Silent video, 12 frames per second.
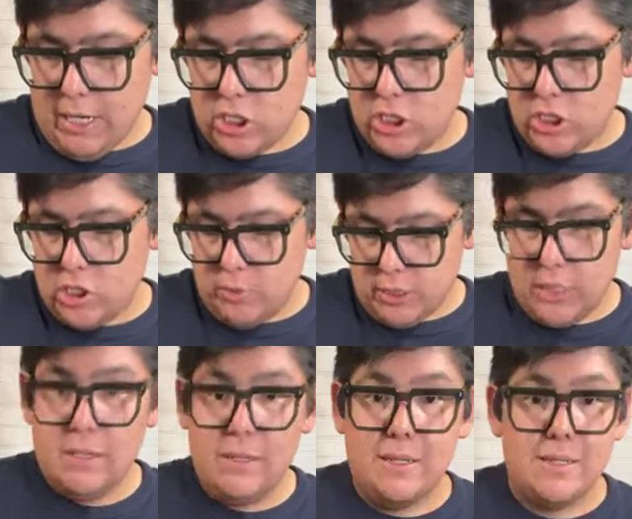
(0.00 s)
I'm actually super
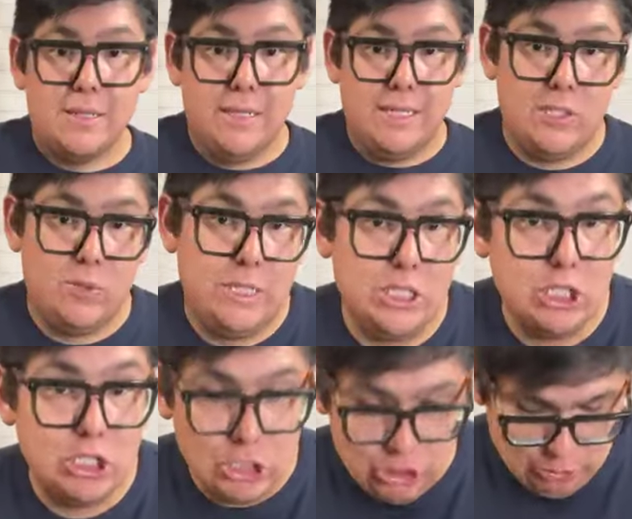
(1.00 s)
excited because the next one
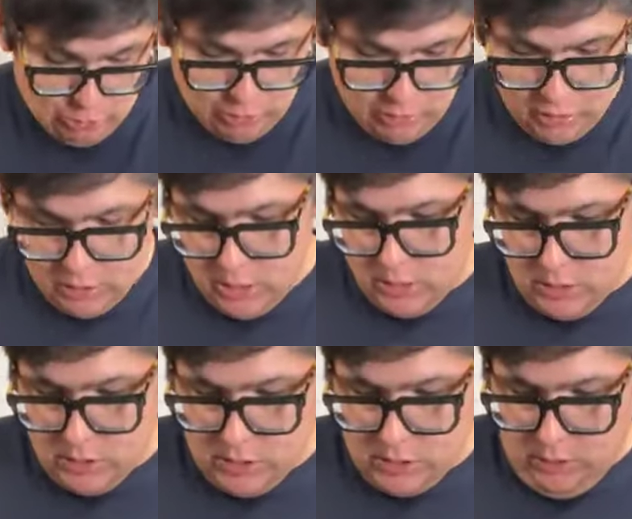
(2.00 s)
is in June.
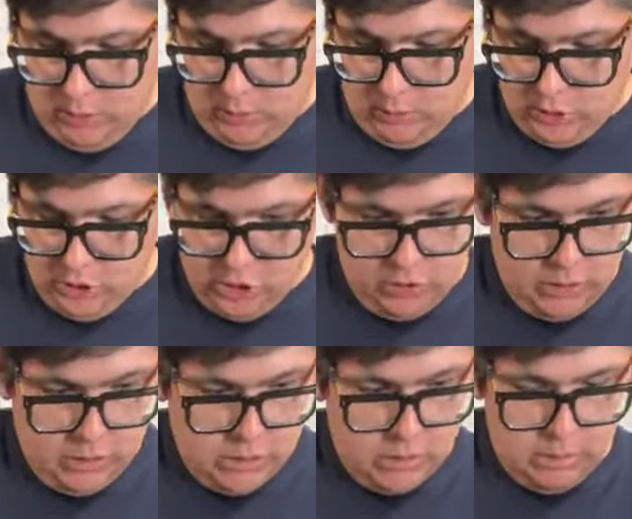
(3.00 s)
So
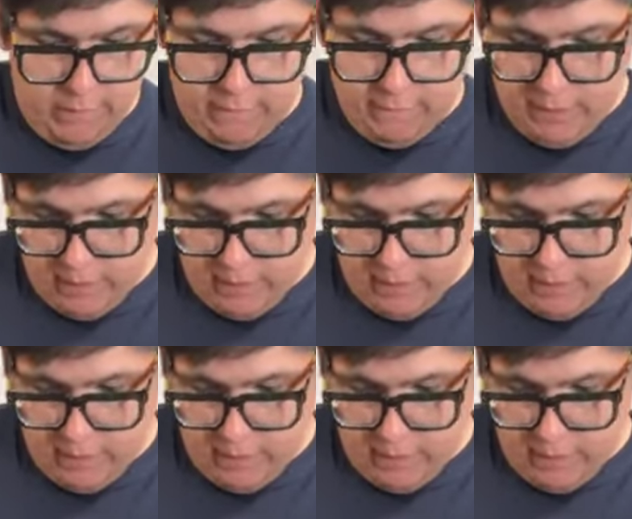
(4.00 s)
June is going to be a